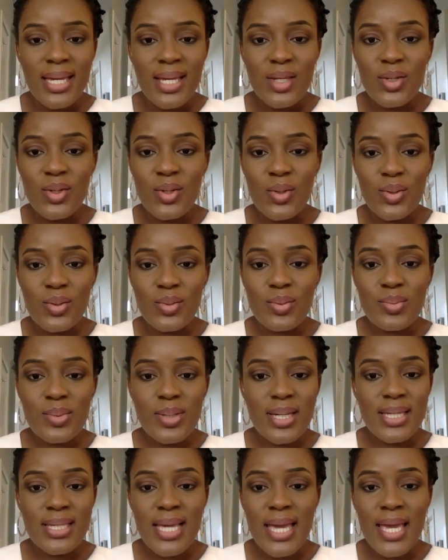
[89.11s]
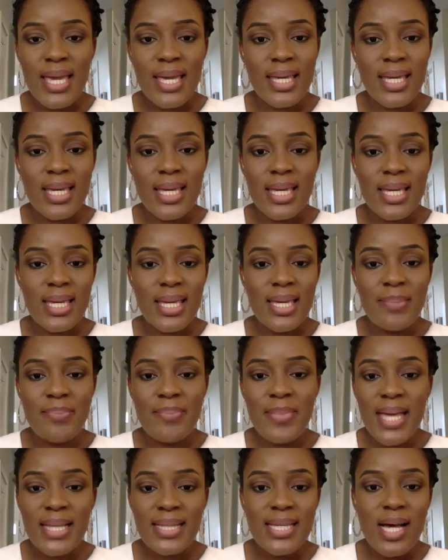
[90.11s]
you know, a
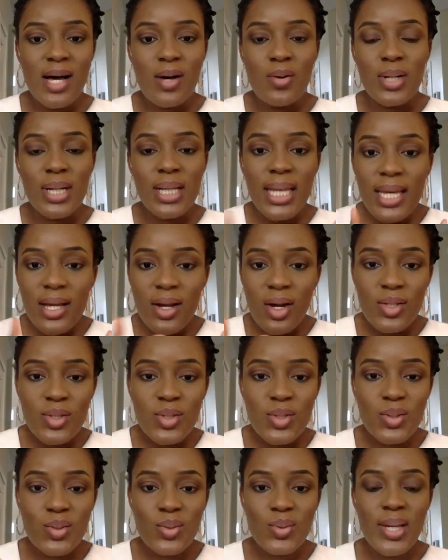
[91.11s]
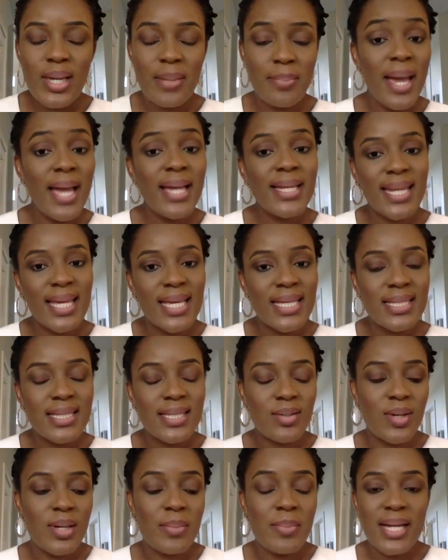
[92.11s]
metal will click onto a magnet,
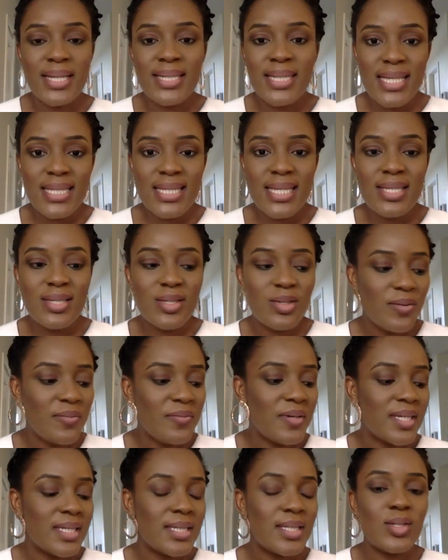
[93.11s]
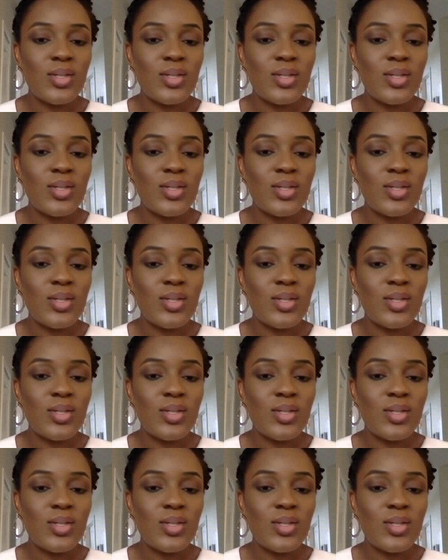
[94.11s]
a magnetic surface.